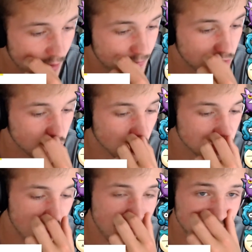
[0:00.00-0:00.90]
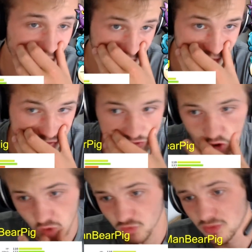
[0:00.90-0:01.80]
You can also have Sucker Punch, which
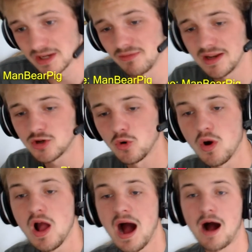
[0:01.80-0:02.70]
is really cool.